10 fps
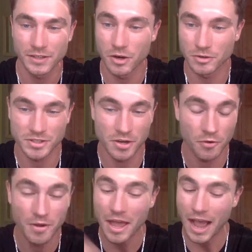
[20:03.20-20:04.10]
Yo,
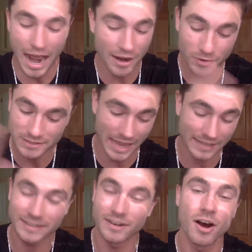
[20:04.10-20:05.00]
so I always
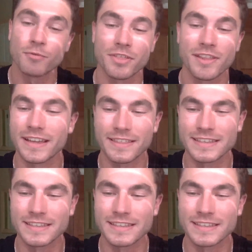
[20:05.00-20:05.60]
end it off with like